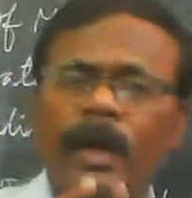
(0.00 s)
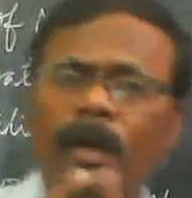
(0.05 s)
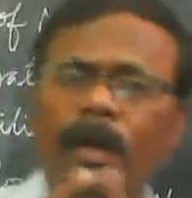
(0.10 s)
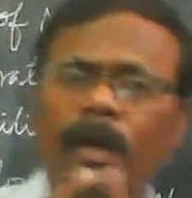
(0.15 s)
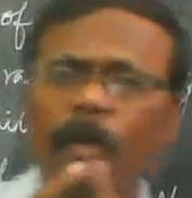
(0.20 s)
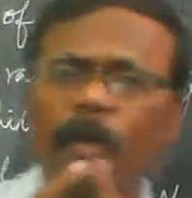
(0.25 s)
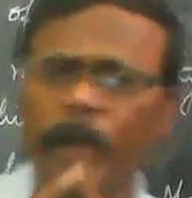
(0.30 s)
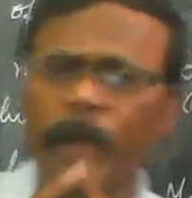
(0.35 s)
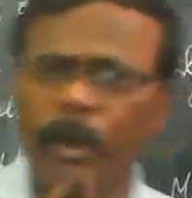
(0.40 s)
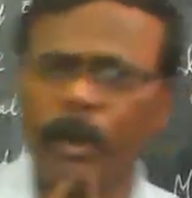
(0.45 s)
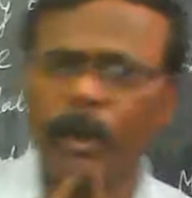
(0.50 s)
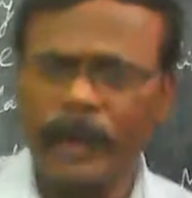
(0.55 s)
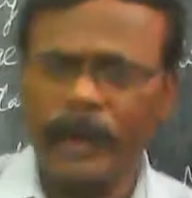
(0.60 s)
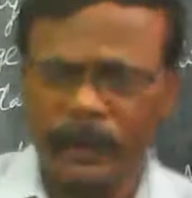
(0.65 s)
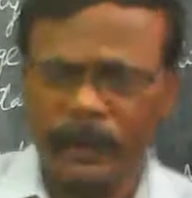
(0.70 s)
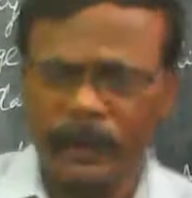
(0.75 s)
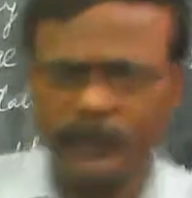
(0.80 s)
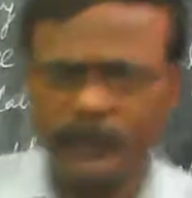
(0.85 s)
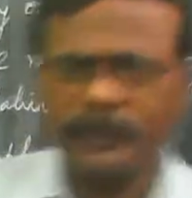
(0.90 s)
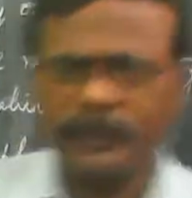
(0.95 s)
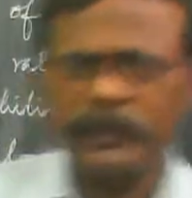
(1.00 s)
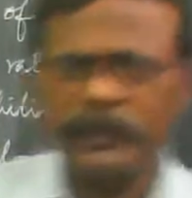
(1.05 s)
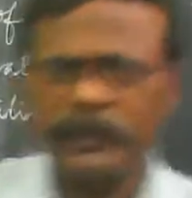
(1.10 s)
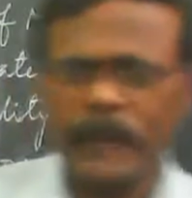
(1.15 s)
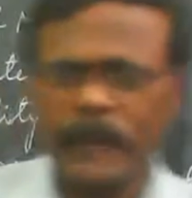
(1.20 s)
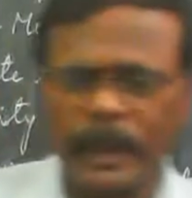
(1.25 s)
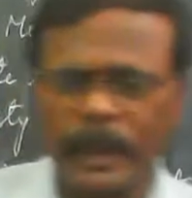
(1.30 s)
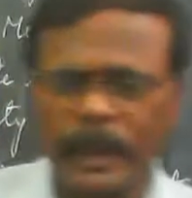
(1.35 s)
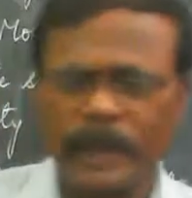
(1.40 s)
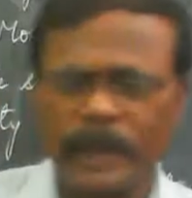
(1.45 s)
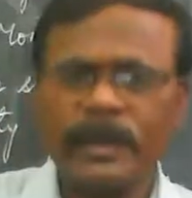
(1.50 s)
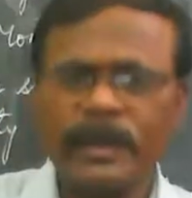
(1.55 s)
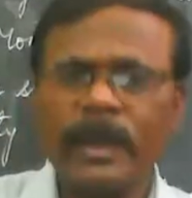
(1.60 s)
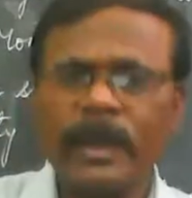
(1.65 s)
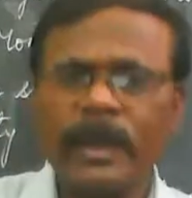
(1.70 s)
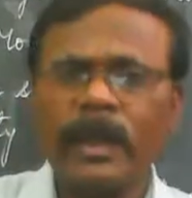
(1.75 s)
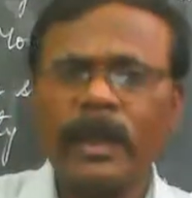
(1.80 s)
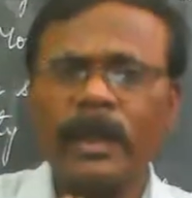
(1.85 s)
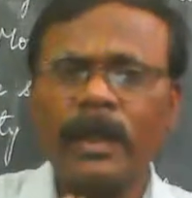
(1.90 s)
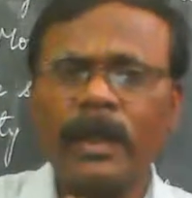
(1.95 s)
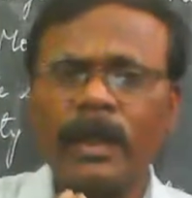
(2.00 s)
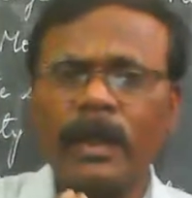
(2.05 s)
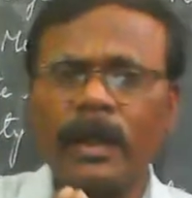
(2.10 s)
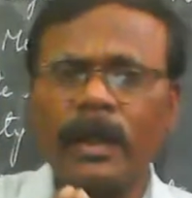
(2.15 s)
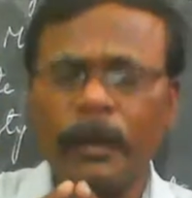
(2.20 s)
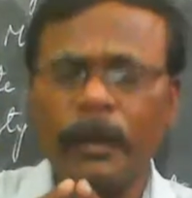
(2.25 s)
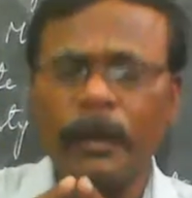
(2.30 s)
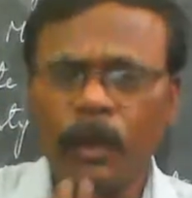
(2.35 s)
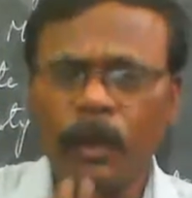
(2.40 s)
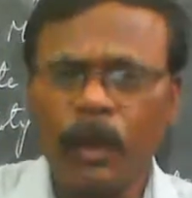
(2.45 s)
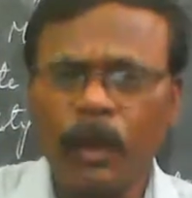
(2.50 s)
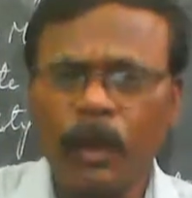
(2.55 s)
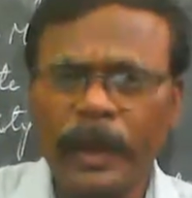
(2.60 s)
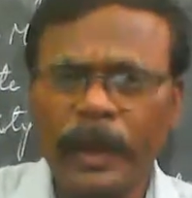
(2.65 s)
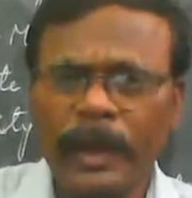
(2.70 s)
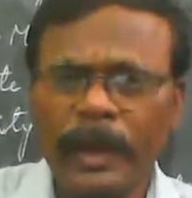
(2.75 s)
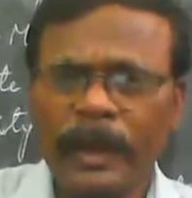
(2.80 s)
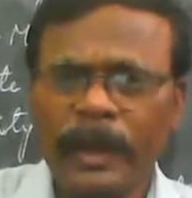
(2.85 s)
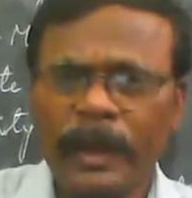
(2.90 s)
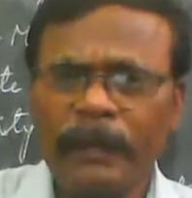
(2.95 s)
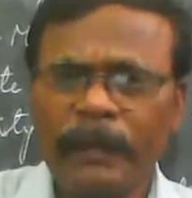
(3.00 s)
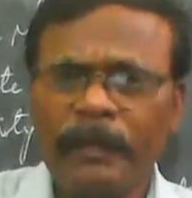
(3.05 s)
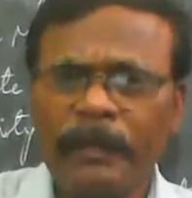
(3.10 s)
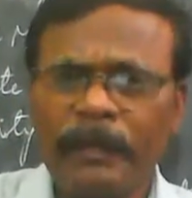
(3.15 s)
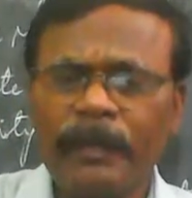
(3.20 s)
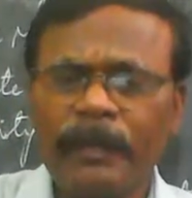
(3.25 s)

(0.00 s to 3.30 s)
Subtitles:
removing, that is, removing